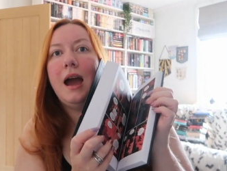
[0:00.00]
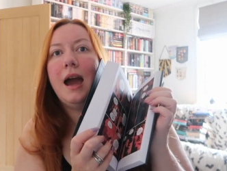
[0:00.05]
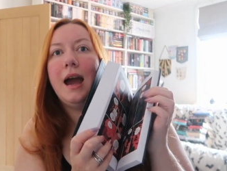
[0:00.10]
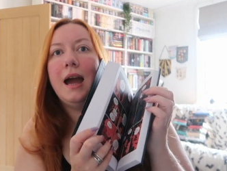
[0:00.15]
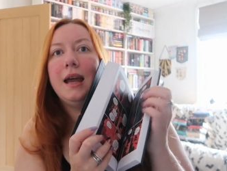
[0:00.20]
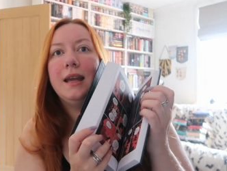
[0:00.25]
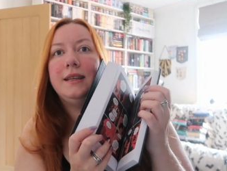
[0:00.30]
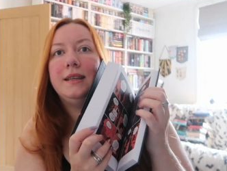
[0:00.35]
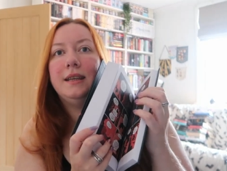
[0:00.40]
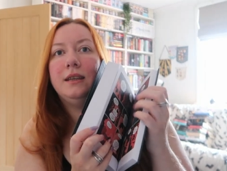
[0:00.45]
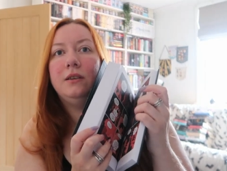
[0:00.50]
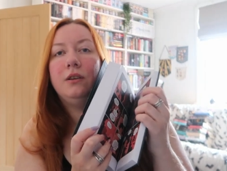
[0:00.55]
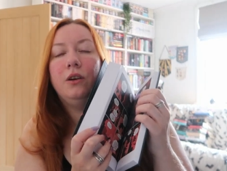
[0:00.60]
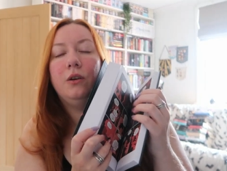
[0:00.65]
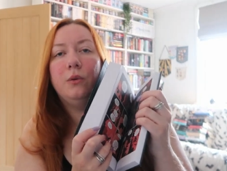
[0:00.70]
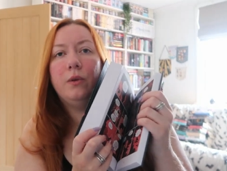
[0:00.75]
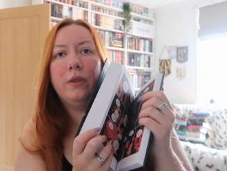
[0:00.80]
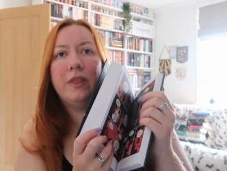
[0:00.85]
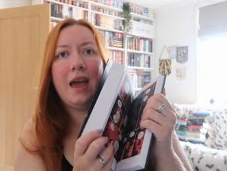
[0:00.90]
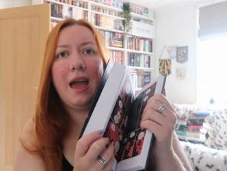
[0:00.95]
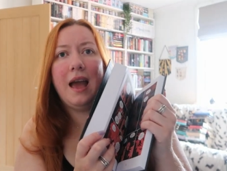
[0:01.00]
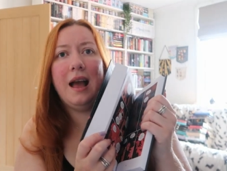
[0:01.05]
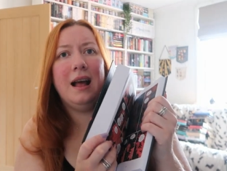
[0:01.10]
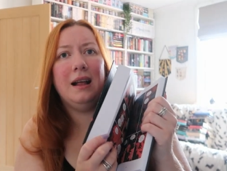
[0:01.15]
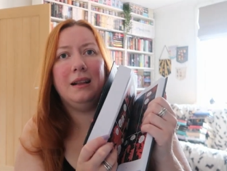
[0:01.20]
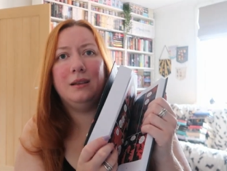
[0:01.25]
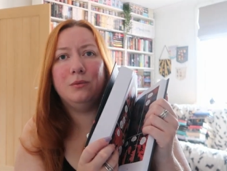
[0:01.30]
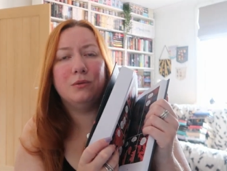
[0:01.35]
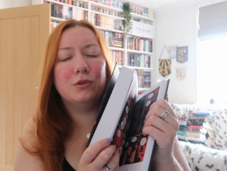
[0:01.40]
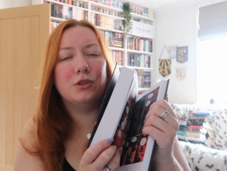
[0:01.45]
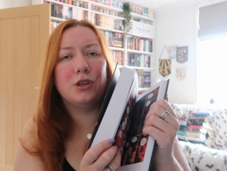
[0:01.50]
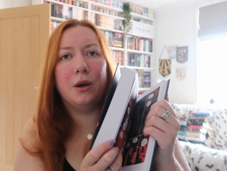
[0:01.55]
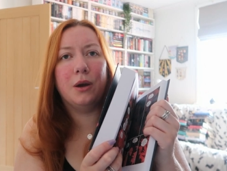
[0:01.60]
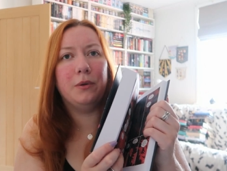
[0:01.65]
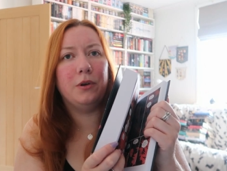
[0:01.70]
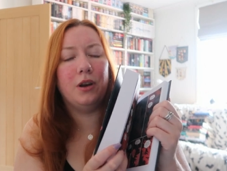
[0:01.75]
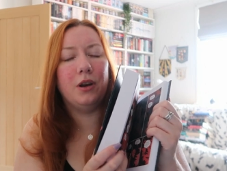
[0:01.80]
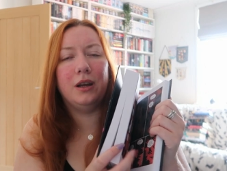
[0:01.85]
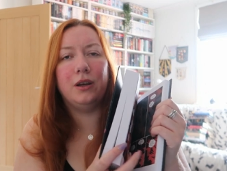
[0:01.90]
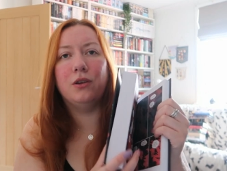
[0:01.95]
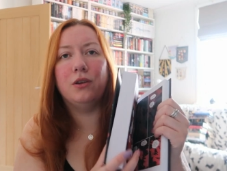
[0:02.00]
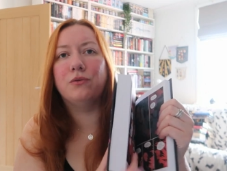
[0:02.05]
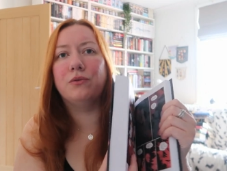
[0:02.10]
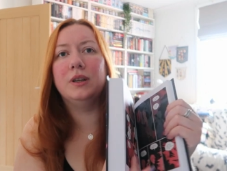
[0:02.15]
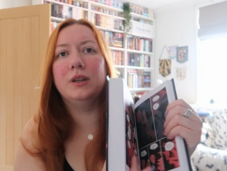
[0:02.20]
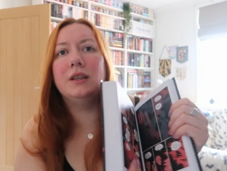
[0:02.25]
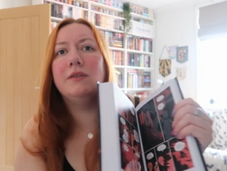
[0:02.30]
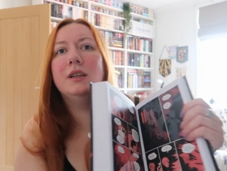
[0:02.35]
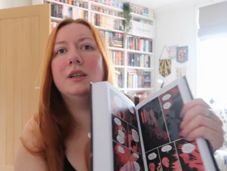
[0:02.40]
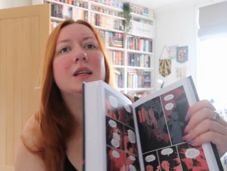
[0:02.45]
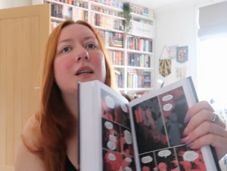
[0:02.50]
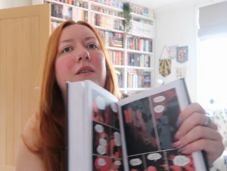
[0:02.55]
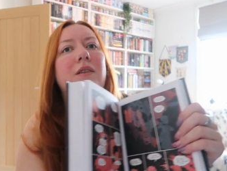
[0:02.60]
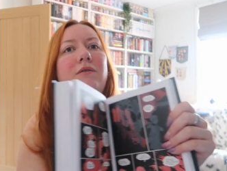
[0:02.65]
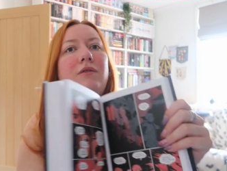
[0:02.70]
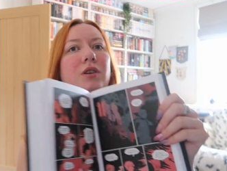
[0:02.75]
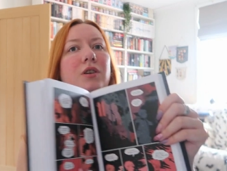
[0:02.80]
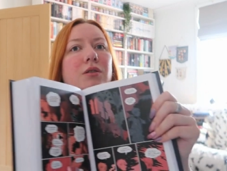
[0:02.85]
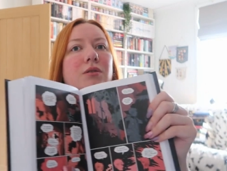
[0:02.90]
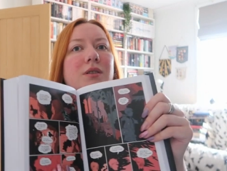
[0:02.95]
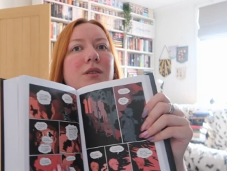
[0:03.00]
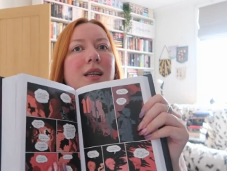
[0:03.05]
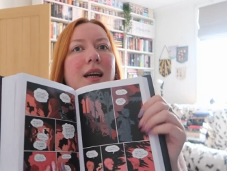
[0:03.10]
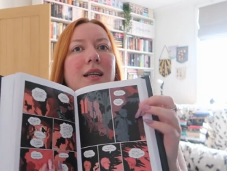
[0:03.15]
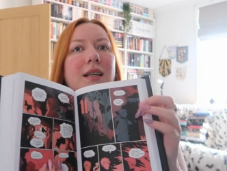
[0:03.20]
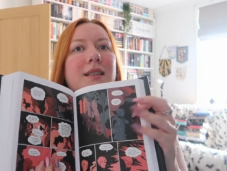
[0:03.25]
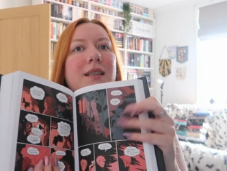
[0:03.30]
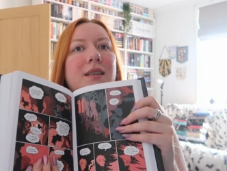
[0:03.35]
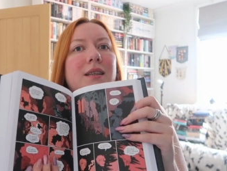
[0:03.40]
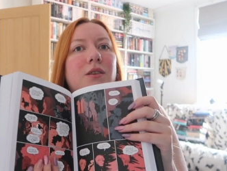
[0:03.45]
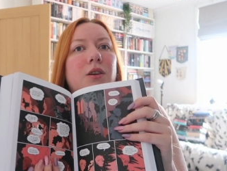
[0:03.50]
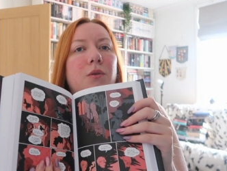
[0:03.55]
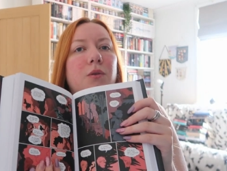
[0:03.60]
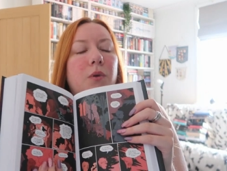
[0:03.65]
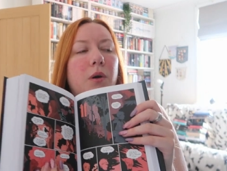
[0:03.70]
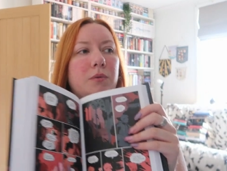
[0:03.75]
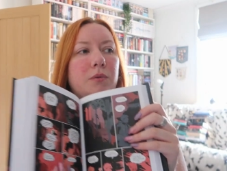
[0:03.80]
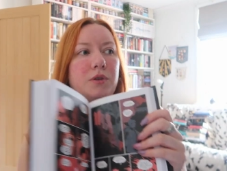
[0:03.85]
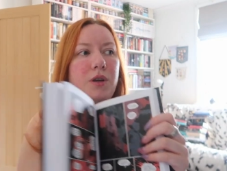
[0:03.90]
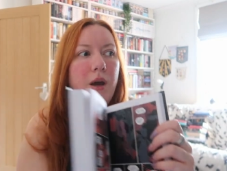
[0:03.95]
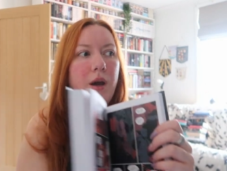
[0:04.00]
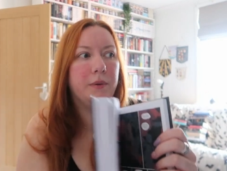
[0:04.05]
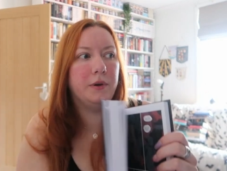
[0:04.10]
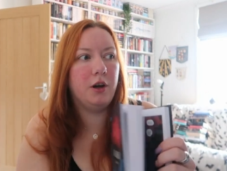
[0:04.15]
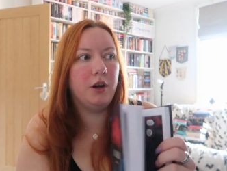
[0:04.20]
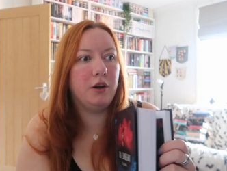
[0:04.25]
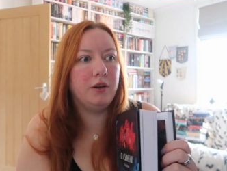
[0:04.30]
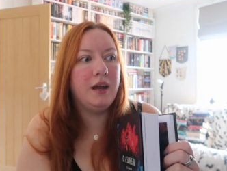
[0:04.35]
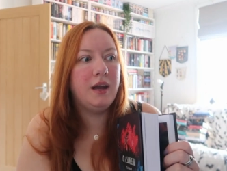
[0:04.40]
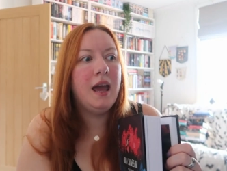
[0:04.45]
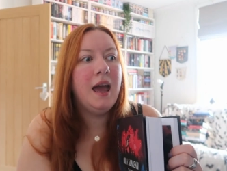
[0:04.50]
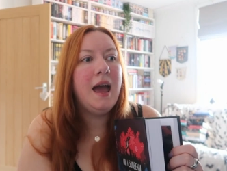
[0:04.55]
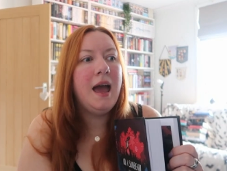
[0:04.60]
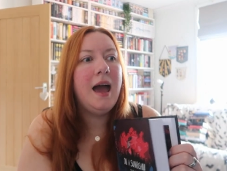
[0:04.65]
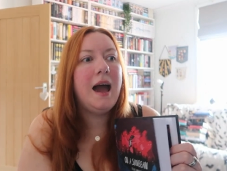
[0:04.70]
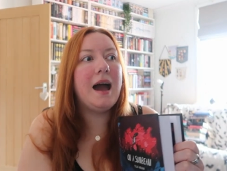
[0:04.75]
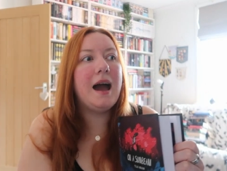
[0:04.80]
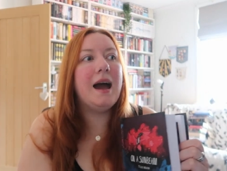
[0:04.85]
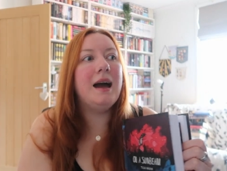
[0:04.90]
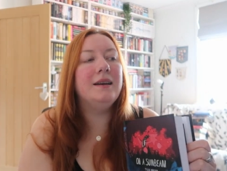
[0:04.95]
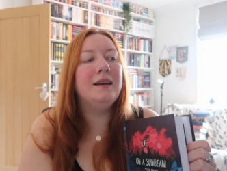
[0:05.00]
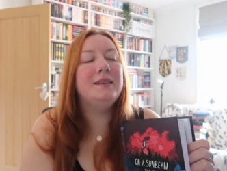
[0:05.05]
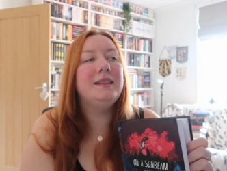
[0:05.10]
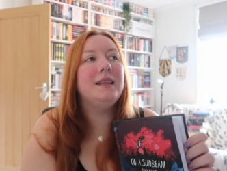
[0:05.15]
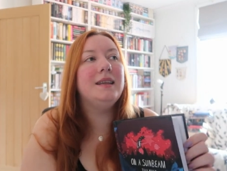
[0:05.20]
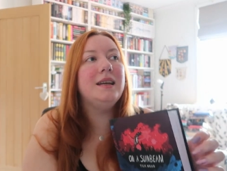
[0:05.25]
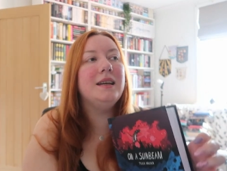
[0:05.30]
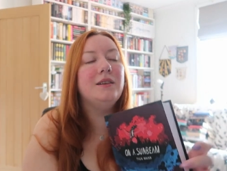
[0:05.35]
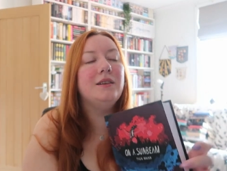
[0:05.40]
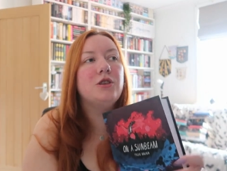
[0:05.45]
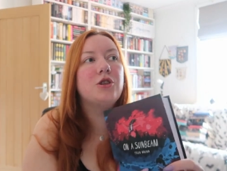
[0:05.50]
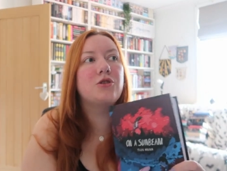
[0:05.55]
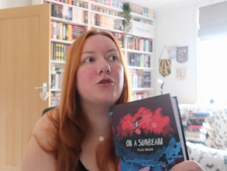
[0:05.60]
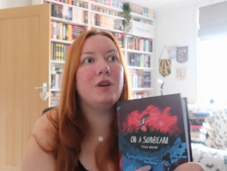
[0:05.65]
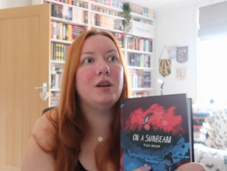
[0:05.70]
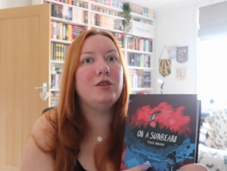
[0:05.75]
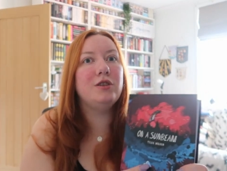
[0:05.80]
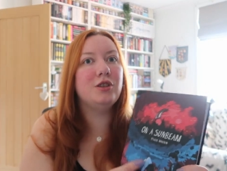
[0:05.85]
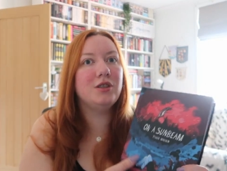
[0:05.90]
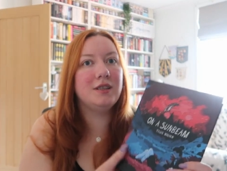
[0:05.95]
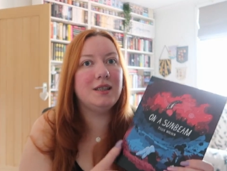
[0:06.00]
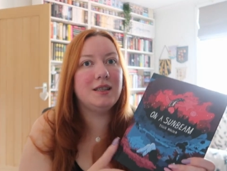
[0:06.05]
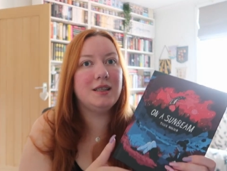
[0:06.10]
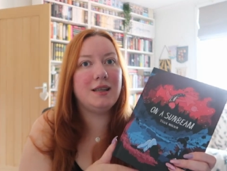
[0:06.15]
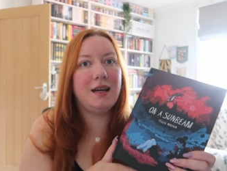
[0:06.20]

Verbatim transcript: I didn't know what the hell was going on. I got really, really confused. I didn't know what was going on. And the illustrations